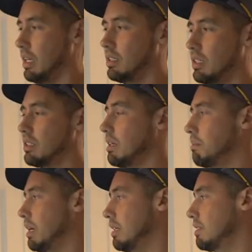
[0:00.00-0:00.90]
existing
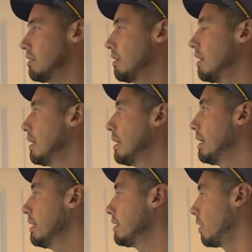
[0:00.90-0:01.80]
base.
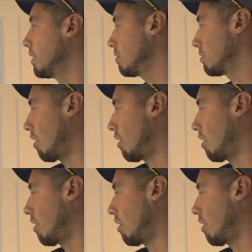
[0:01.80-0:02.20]
So this is